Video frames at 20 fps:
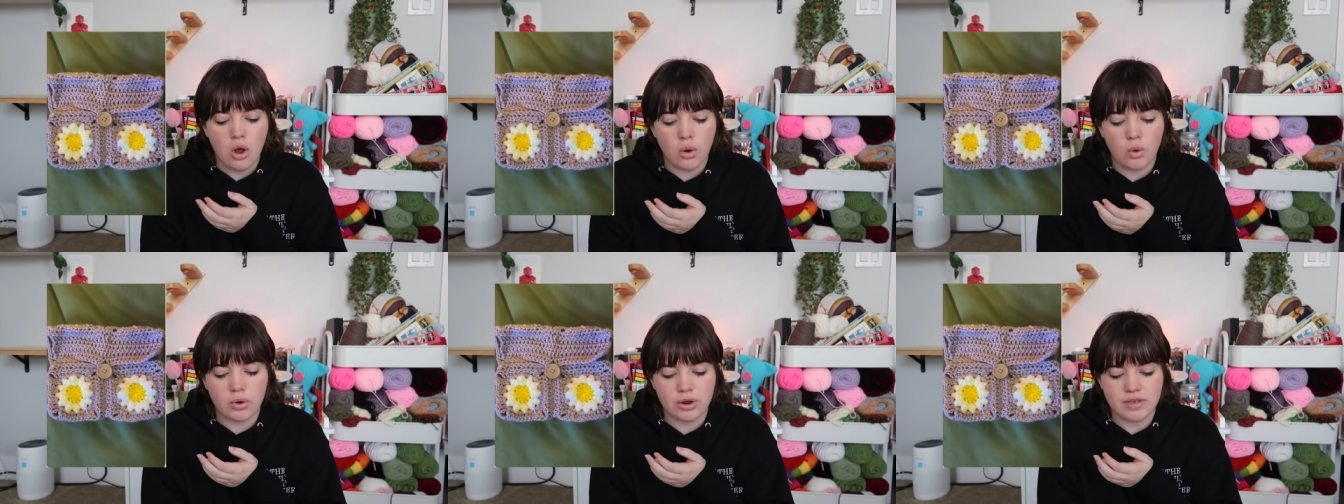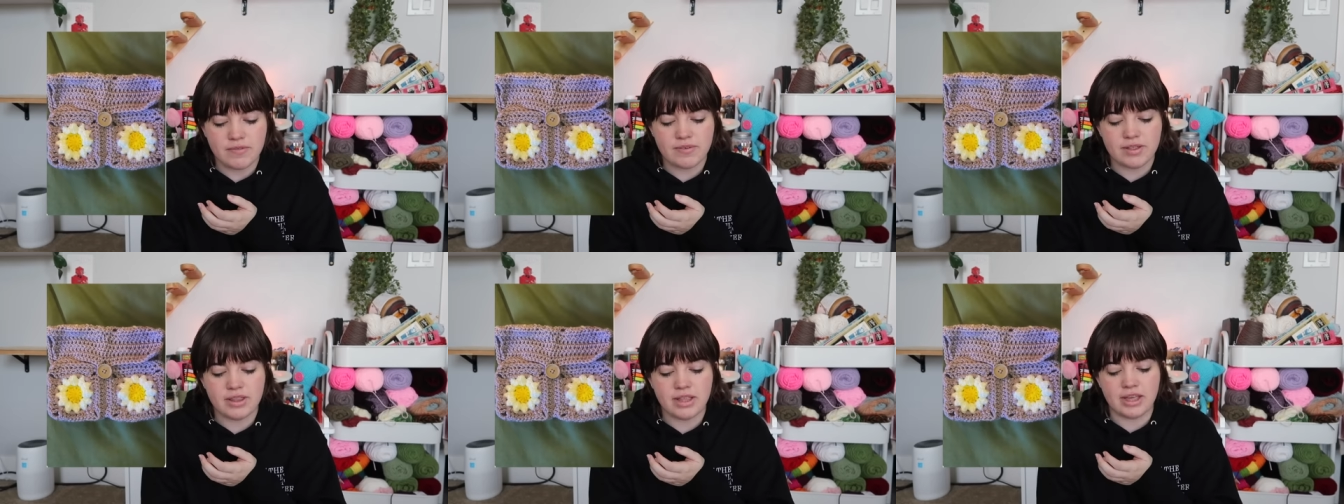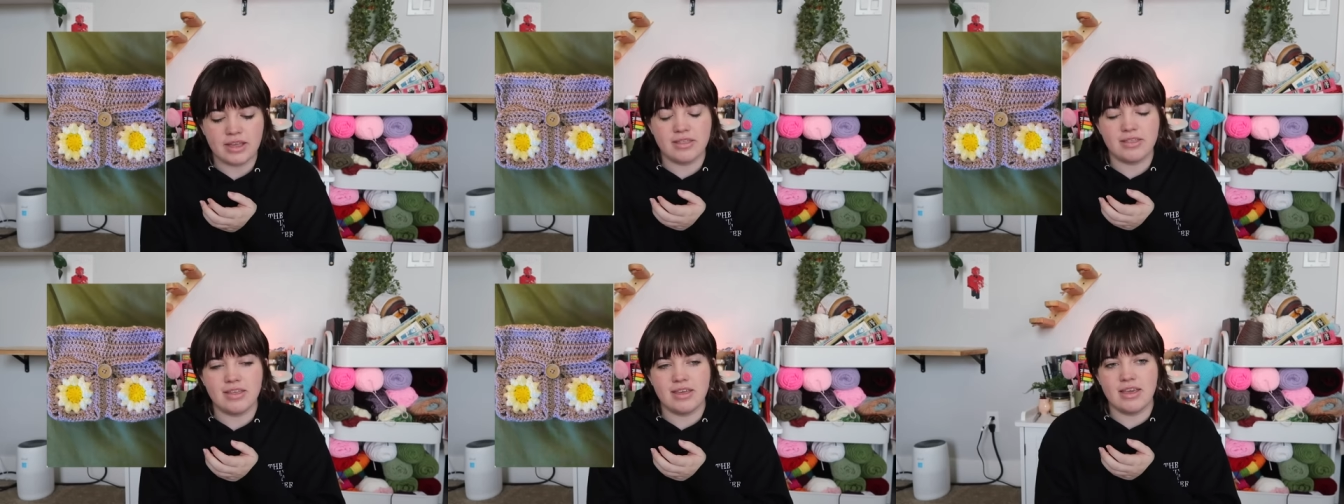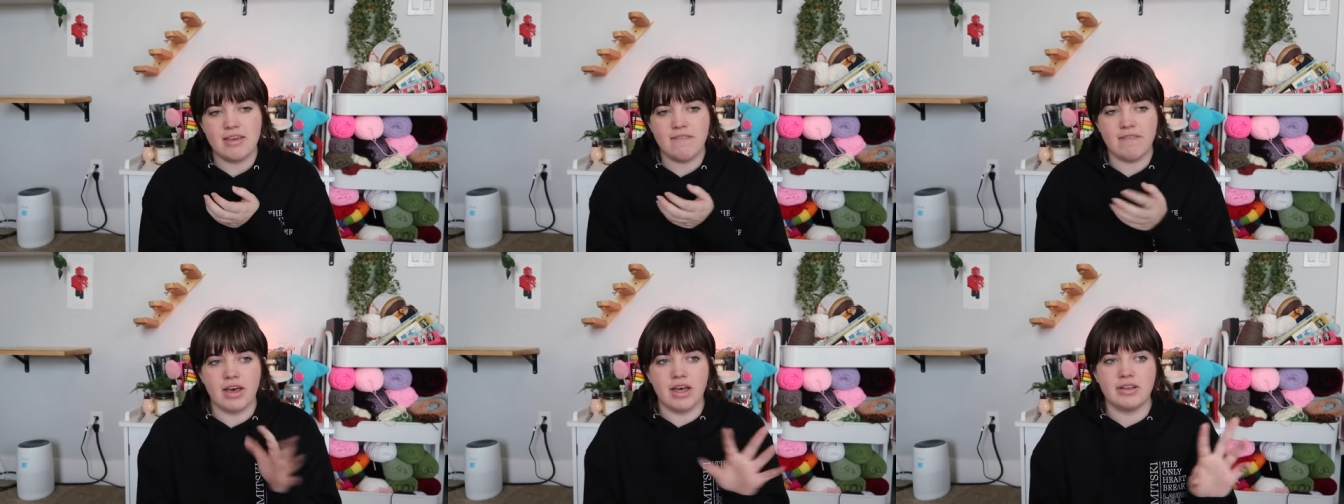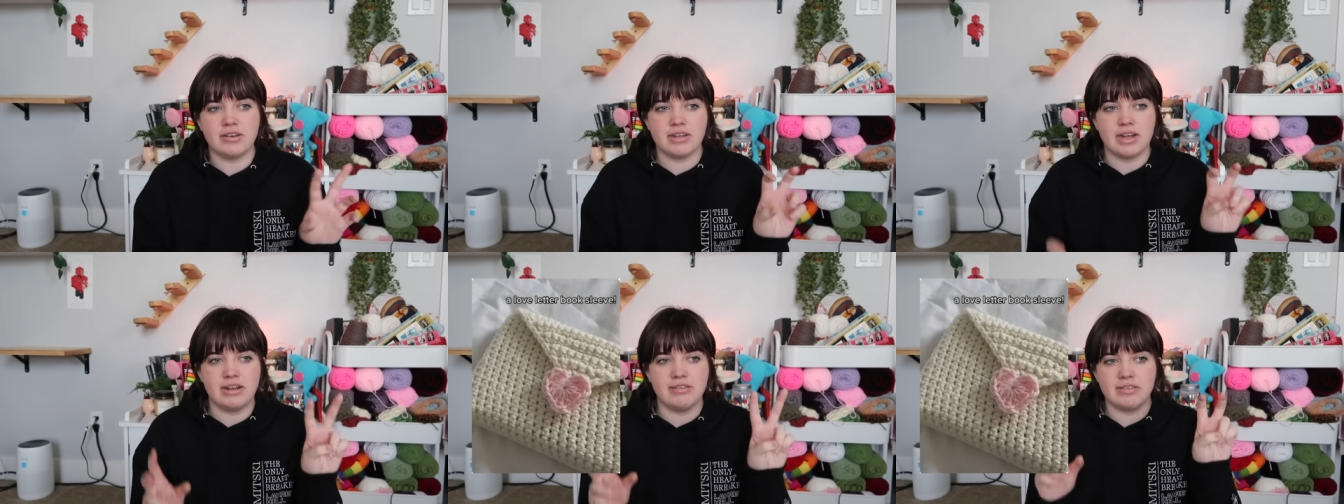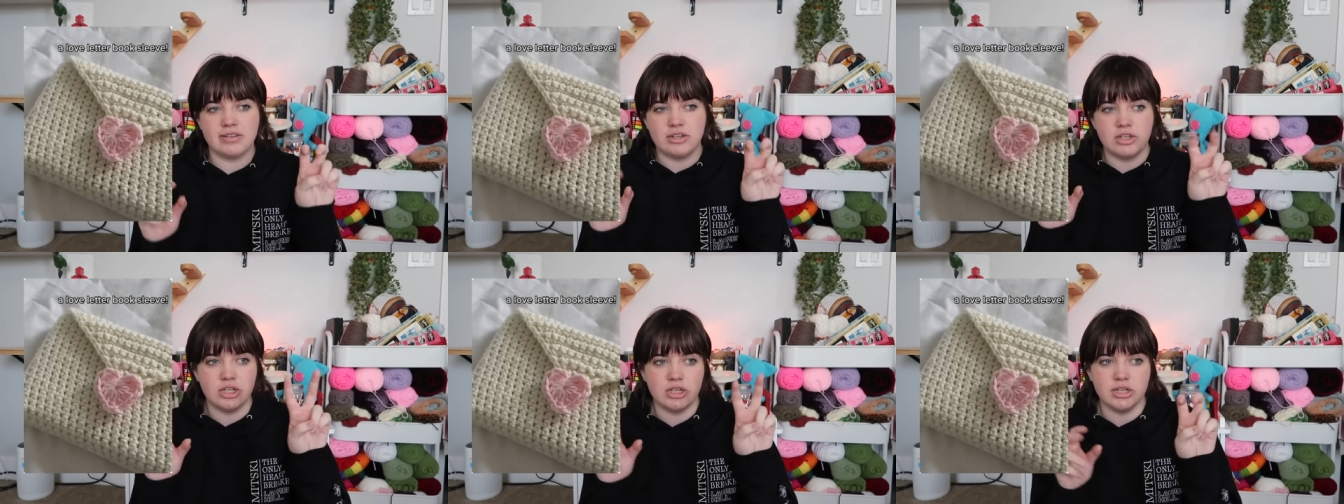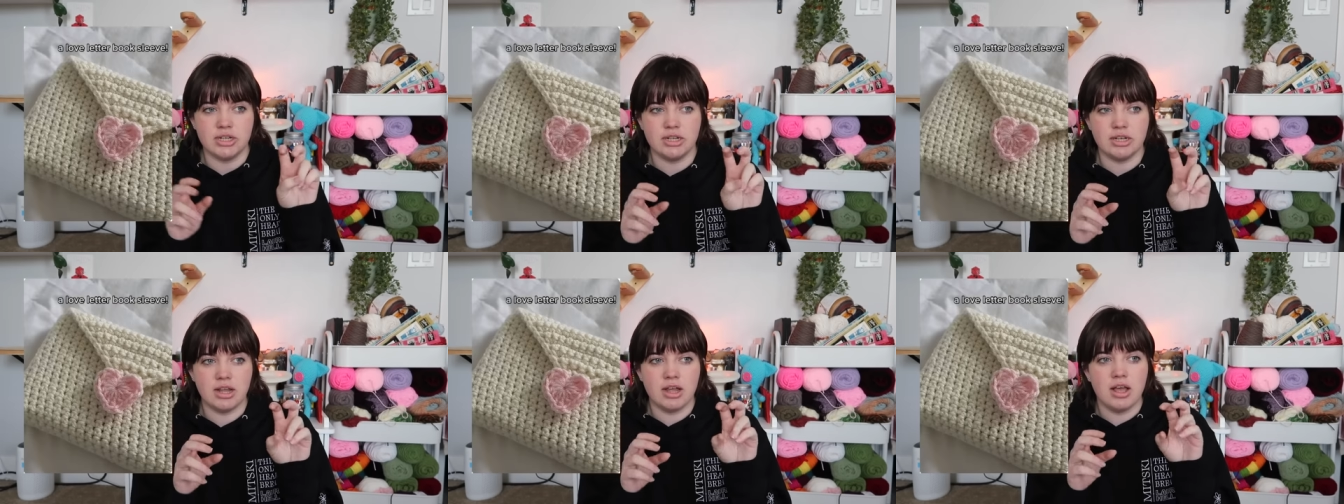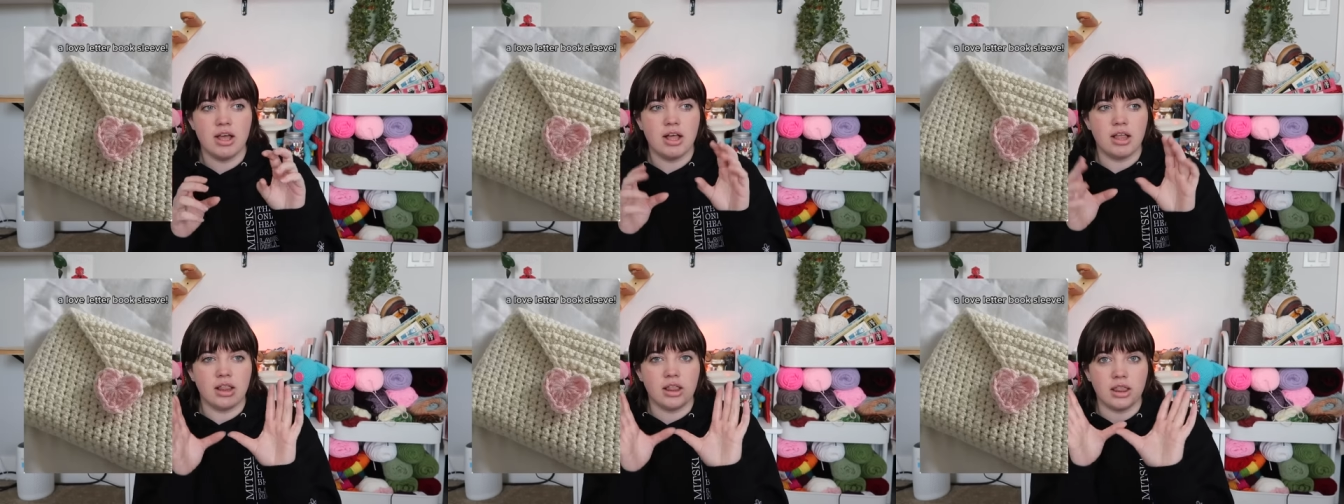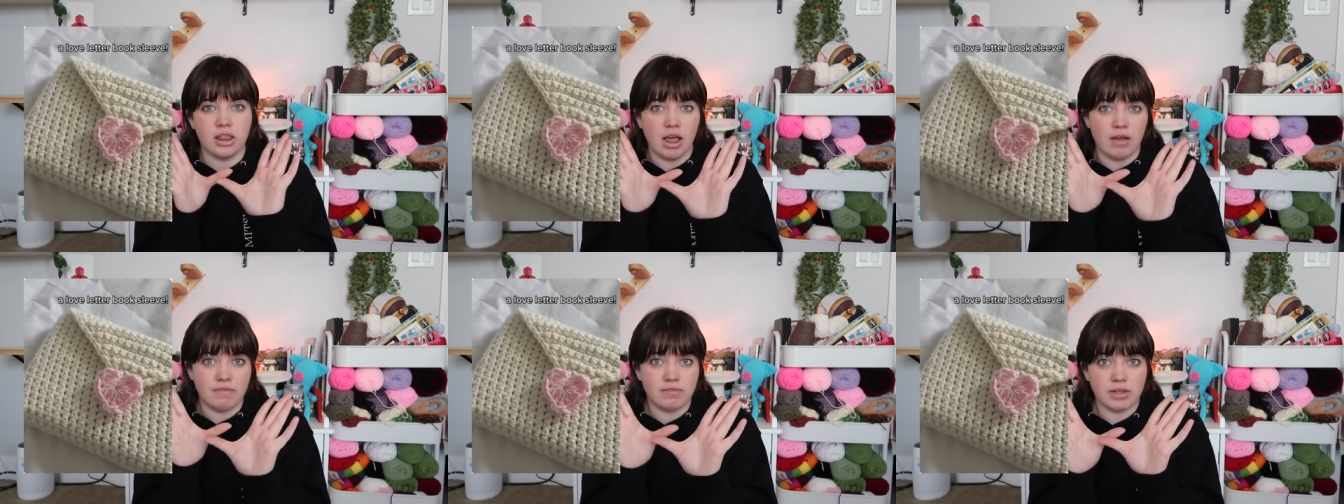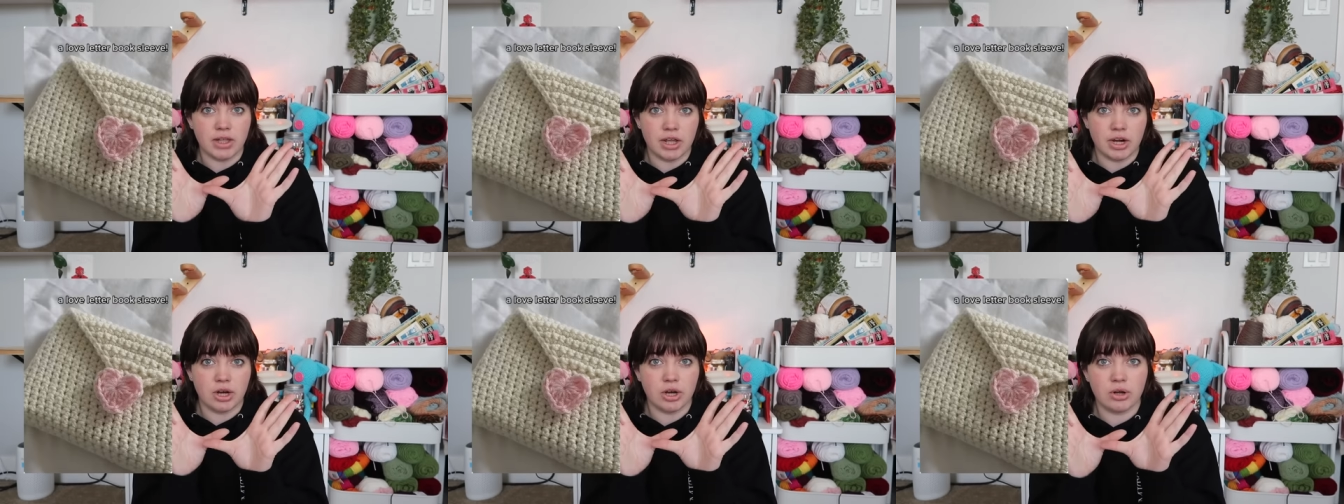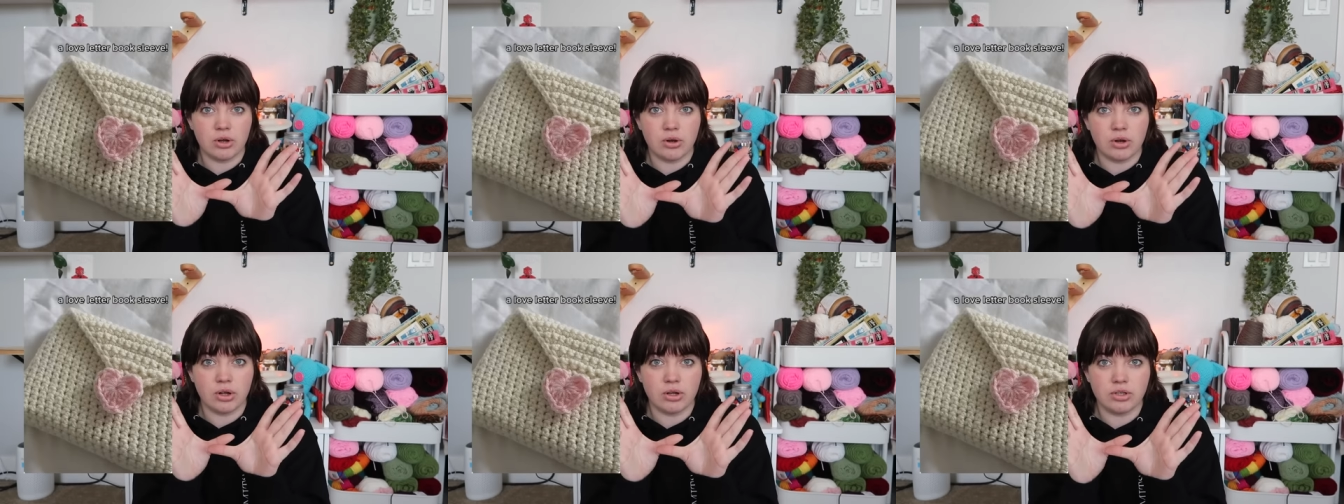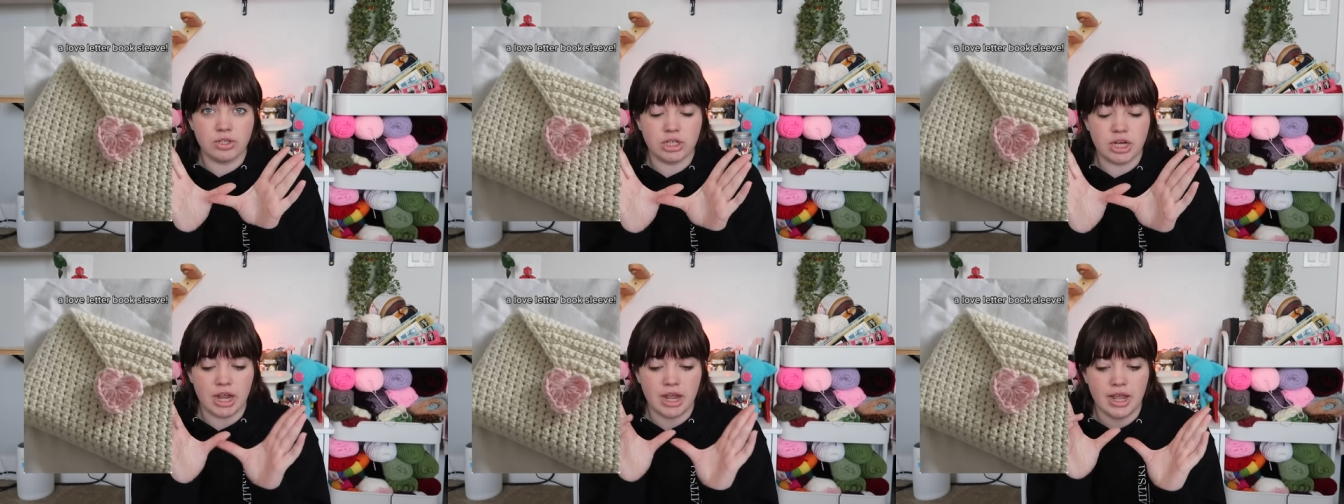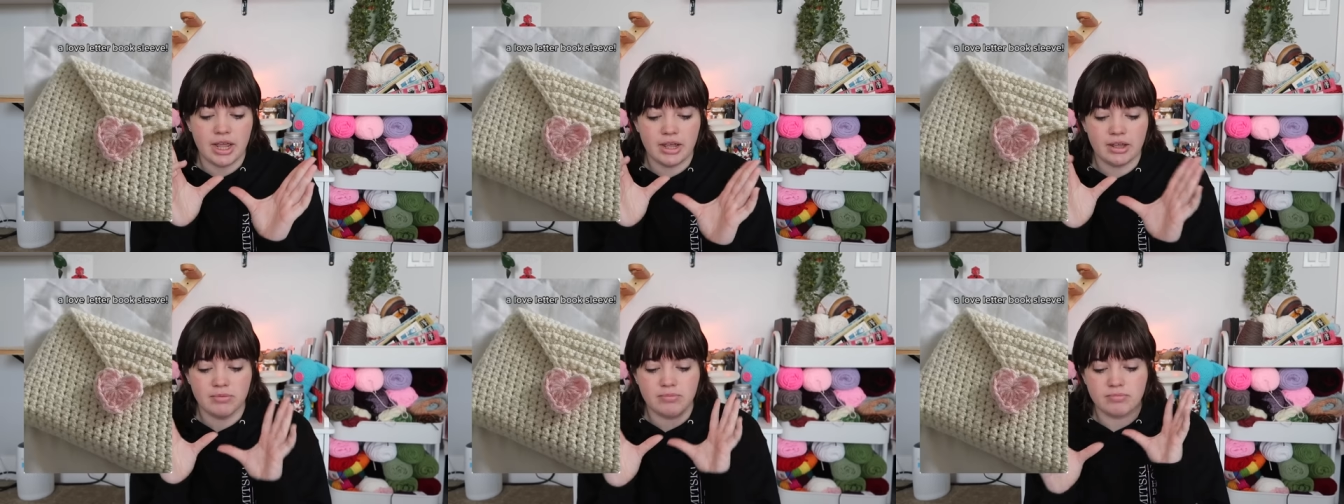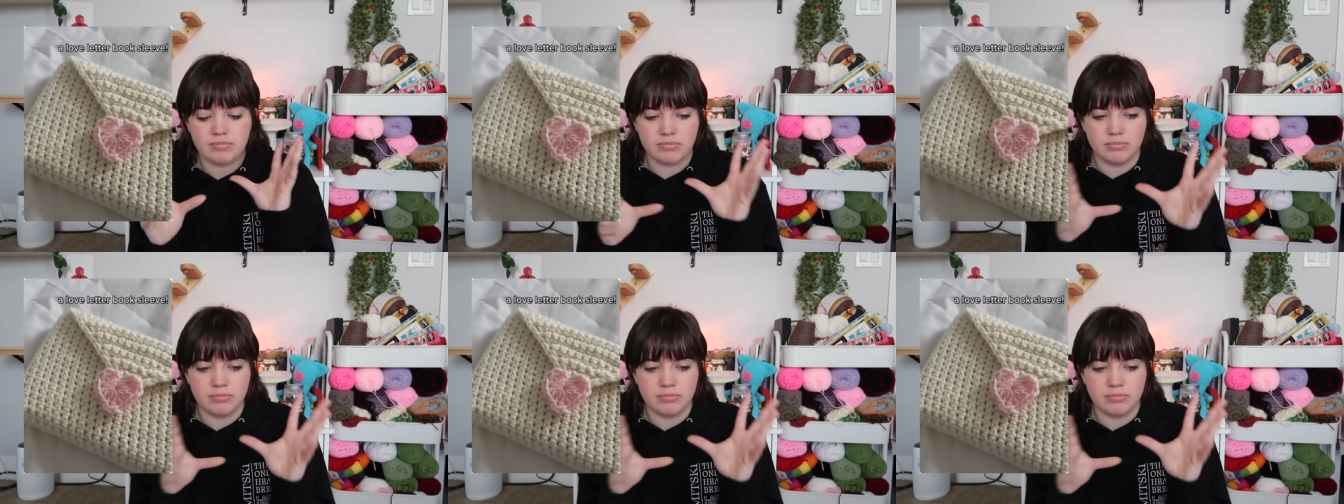or even like the Valentine's edition love letter crochet